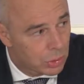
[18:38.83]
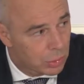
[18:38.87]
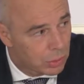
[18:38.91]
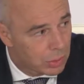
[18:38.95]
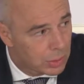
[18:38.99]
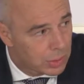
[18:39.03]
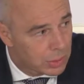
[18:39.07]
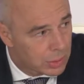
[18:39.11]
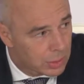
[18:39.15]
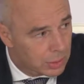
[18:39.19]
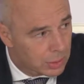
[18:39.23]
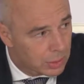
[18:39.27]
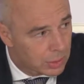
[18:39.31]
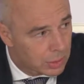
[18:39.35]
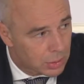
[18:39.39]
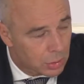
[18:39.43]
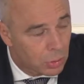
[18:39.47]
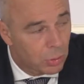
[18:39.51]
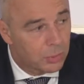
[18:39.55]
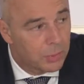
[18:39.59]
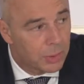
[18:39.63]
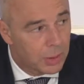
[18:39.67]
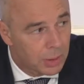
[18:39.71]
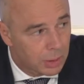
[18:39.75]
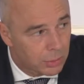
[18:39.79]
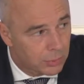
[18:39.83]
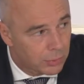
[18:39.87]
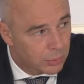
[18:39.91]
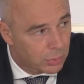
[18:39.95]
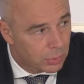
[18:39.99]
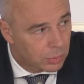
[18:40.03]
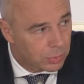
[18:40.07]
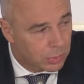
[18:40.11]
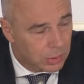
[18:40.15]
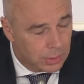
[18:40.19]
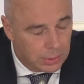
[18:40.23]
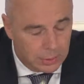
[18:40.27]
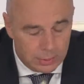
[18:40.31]
And we see the
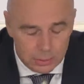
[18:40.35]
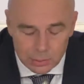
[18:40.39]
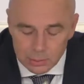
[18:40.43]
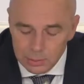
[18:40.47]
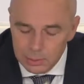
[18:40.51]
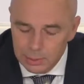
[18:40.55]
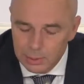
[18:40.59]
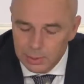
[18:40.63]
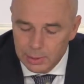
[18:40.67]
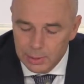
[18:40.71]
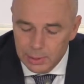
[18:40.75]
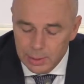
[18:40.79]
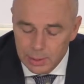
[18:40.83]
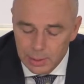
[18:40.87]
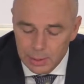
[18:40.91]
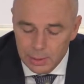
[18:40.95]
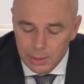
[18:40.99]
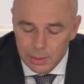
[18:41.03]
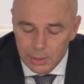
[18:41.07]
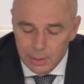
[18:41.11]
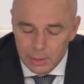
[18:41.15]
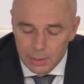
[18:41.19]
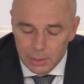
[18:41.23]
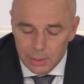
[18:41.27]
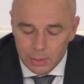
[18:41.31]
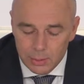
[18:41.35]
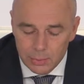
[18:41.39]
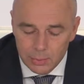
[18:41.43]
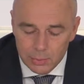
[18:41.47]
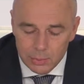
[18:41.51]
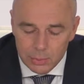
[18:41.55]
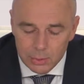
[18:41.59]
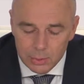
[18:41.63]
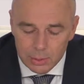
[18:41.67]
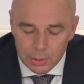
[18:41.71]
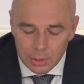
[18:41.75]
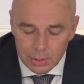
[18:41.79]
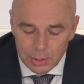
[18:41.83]
increase of
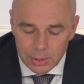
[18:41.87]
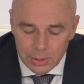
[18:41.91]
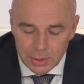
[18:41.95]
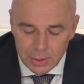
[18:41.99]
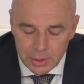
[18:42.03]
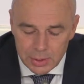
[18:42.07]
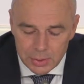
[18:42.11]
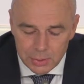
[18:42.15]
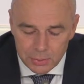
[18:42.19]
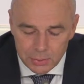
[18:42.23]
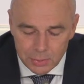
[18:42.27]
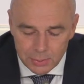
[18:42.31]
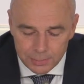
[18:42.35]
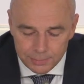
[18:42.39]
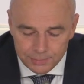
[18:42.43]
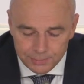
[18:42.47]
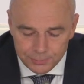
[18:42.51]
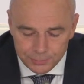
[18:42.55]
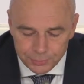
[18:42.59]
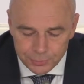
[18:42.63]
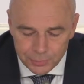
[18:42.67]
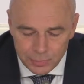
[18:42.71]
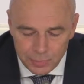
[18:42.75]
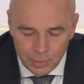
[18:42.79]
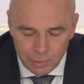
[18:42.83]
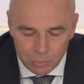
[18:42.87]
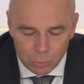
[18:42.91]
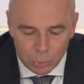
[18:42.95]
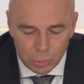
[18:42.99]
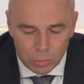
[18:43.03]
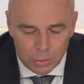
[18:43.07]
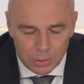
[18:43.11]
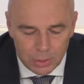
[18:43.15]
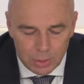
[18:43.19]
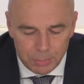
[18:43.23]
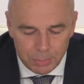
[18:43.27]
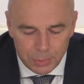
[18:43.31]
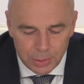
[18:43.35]
expenditure
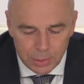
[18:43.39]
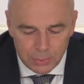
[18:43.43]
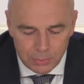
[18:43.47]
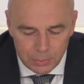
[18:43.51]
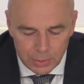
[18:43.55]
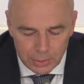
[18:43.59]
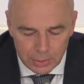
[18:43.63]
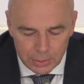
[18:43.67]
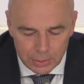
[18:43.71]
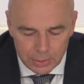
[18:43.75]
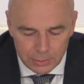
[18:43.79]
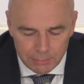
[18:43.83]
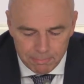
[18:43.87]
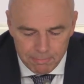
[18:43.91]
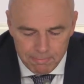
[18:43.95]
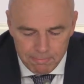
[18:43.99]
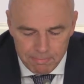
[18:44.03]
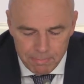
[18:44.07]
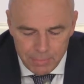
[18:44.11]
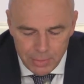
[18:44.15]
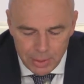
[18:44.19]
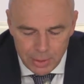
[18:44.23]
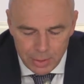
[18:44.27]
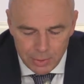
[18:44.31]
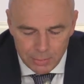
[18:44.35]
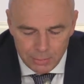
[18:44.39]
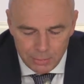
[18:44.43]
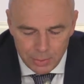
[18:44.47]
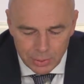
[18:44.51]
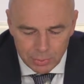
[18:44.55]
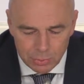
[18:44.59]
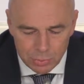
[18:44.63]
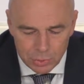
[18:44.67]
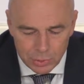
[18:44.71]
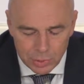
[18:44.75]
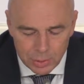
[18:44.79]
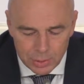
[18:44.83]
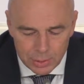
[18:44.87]
by 100 billion
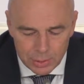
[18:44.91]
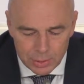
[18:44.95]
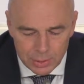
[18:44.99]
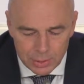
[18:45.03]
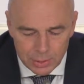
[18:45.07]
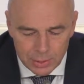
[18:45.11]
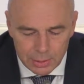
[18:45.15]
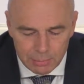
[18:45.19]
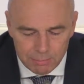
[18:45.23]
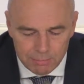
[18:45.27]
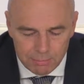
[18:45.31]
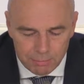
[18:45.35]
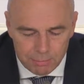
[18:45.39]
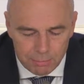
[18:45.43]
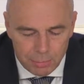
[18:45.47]
rubles.